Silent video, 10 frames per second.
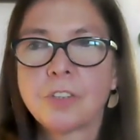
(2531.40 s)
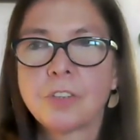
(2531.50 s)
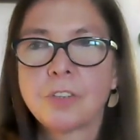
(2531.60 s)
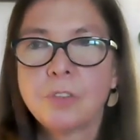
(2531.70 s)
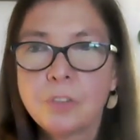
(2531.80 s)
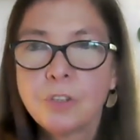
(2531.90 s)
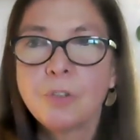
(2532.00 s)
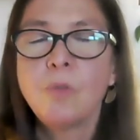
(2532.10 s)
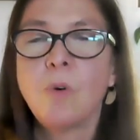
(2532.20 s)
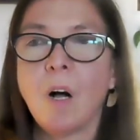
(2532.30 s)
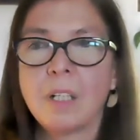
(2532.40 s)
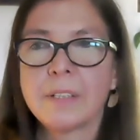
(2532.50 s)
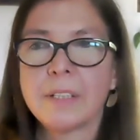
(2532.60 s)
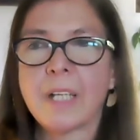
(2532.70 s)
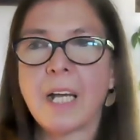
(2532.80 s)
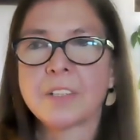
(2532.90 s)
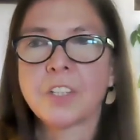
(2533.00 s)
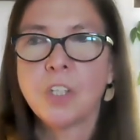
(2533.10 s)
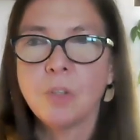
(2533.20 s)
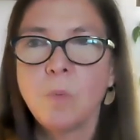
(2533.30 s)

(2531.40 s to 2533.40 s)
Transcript: to do all the tasks. You